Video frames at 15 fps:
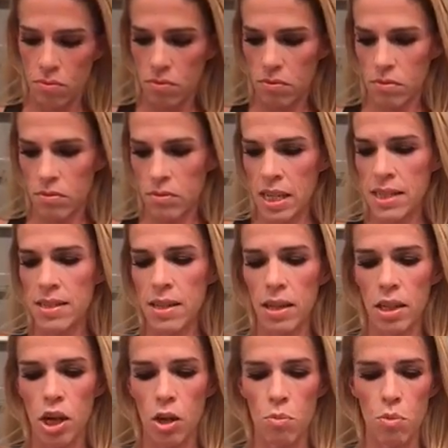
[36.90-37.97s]
it's
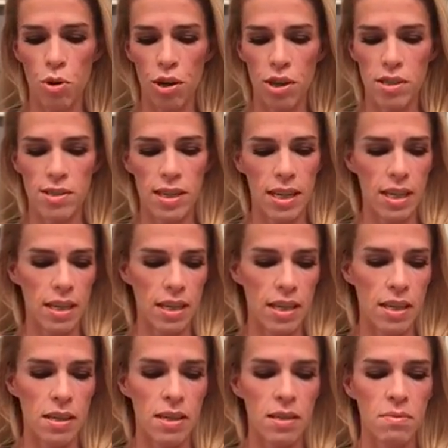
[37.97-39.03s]
not cardboard, it's like
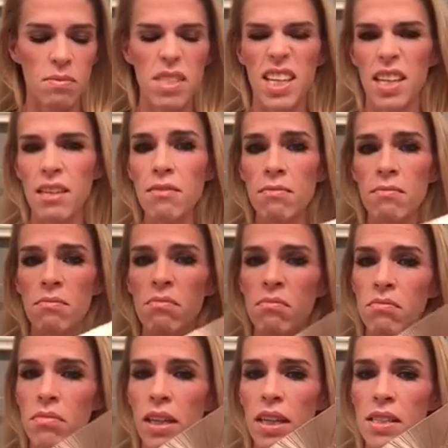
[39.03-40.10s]
a tin
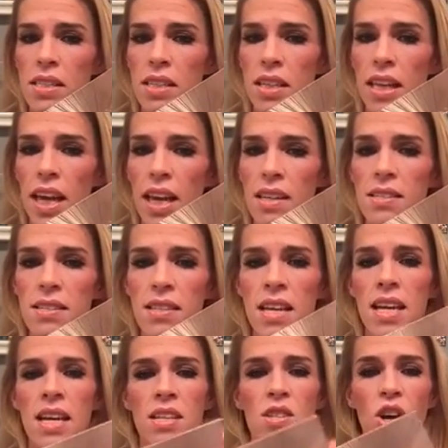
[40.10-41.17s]
case.
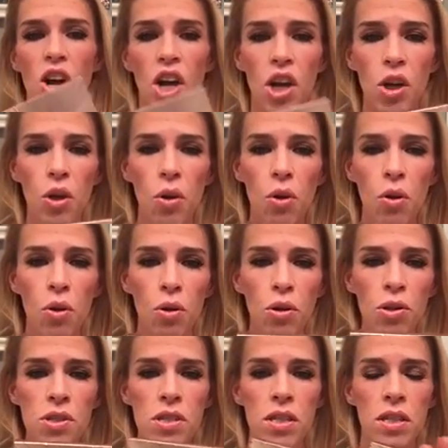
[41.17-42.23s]
It's all
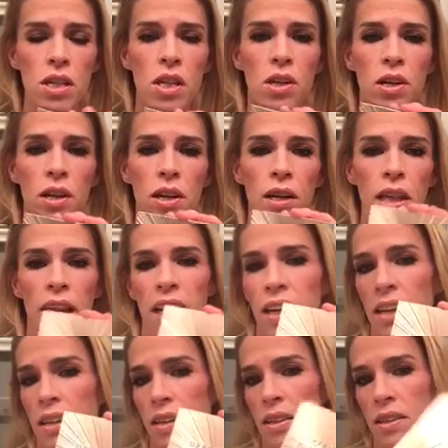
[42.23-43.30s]
gold or
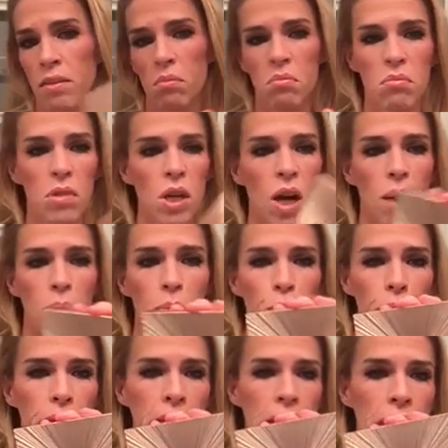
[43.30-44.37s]
like
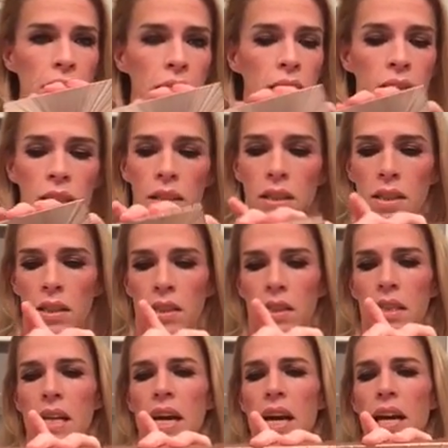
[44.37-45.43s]
coppery,
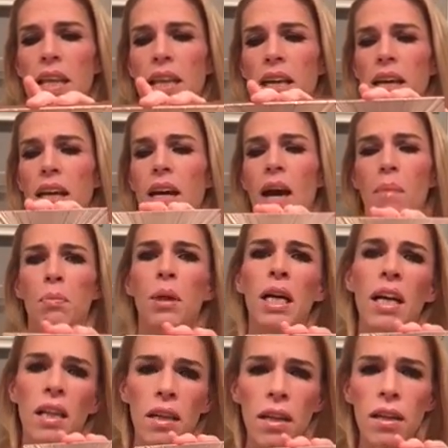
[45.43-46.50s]
yeah, like a copper
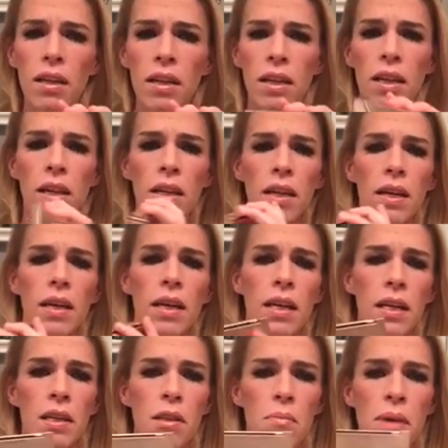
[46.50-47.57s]
color.
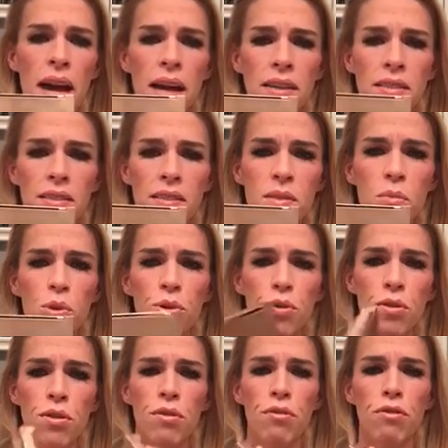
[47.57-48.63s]
The back's
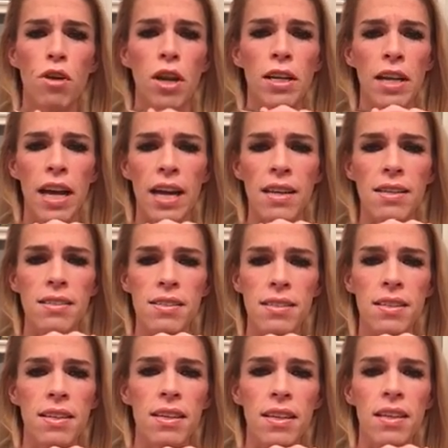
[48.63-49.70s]
smooth, the front has
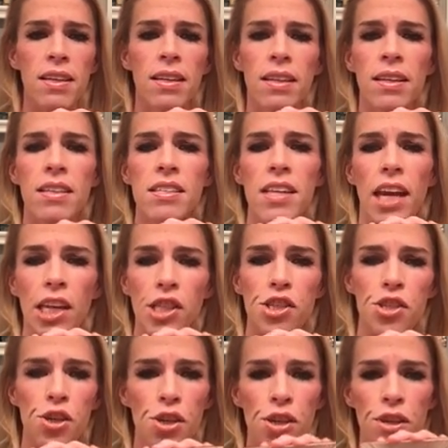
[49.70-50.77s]

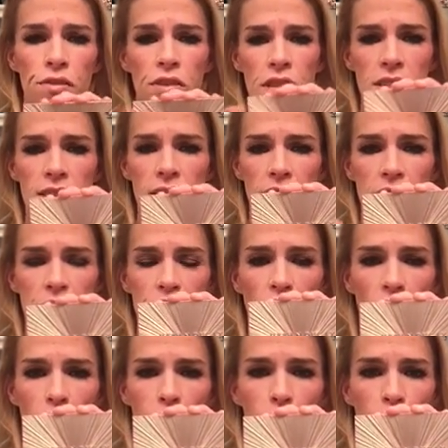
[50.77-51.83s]
texture of this like
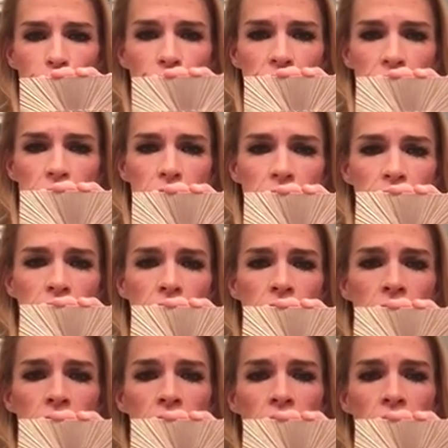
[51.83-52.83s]
starbursty thing.